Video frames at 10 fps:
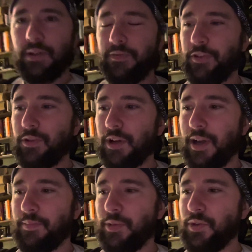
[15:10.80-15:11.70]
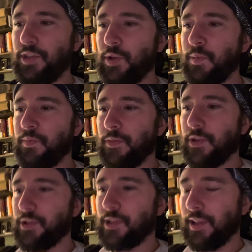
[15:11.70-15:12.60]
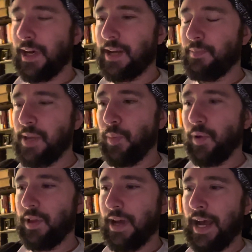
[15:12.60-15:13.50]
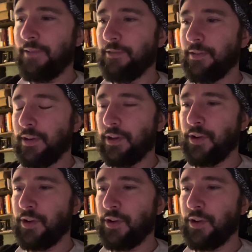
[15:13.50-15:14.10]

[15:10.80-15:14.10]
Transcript: if you look up YouTube, there's a lot of people that have a